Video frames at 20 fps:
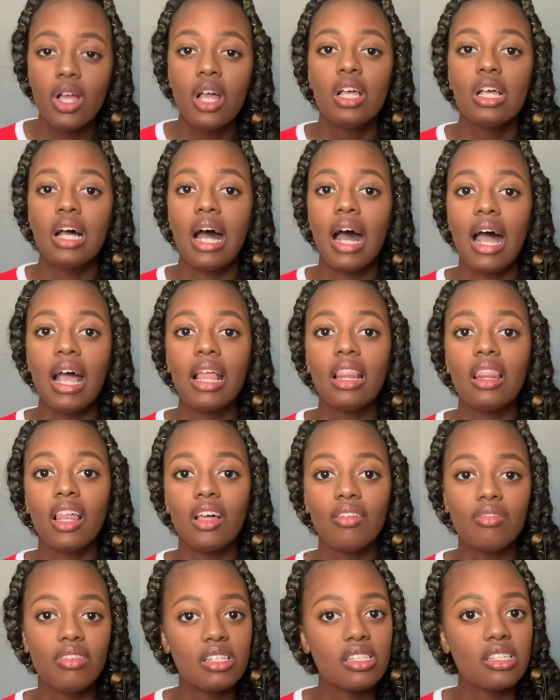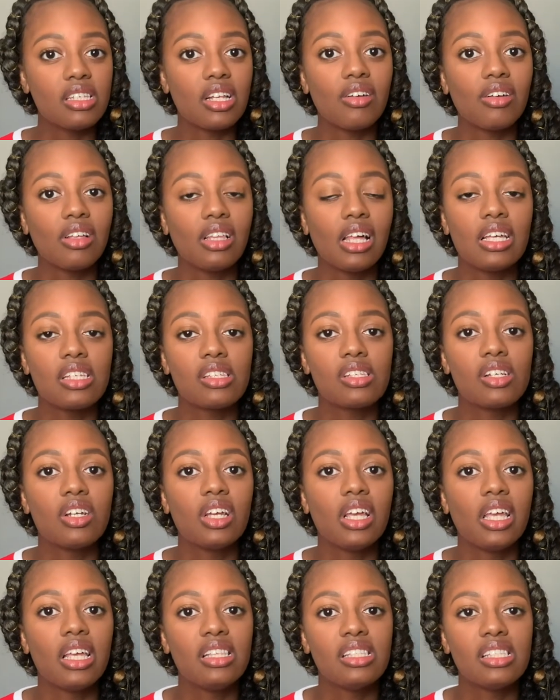I love this sterilizer.
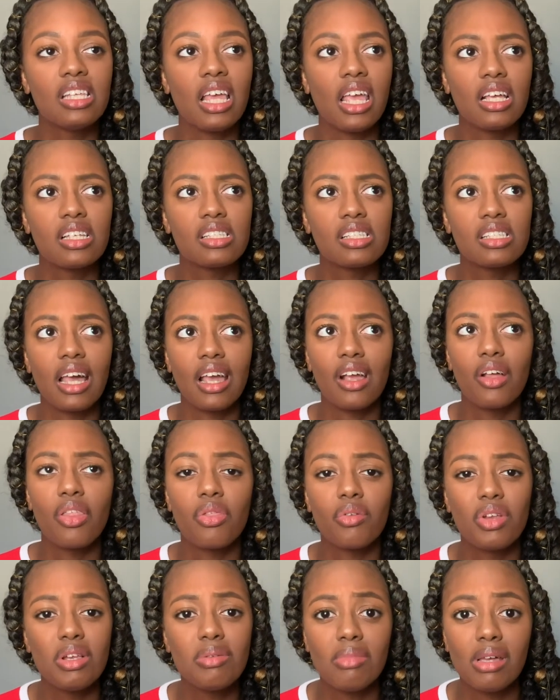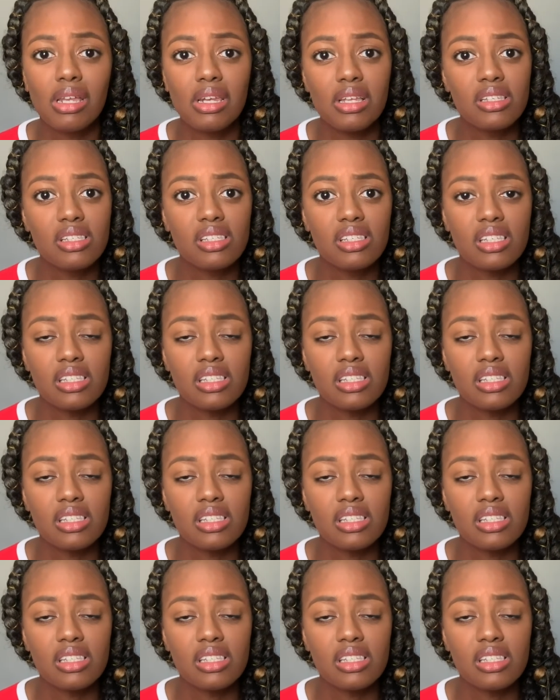It takes like 3 minutes to